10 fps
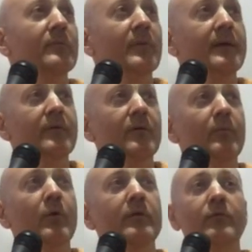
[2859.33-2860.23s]
I don't know,
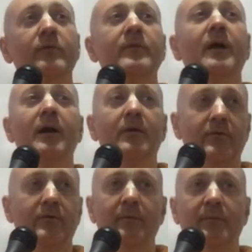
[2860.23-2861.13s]
Bollywood star
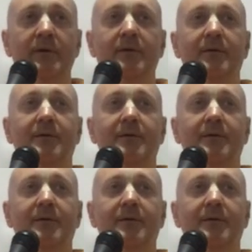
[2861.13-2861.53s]
or something.